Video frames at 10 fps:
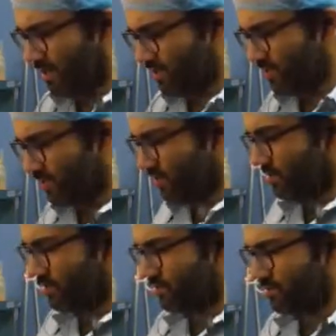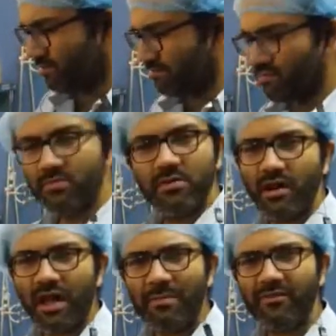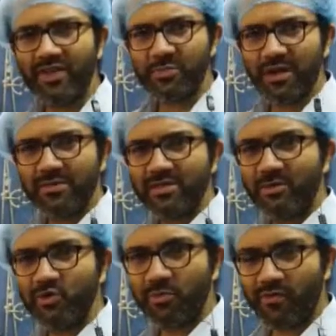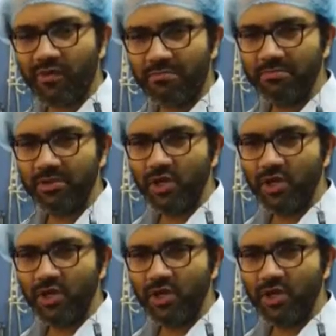So a couple of experiments I'm going to perform,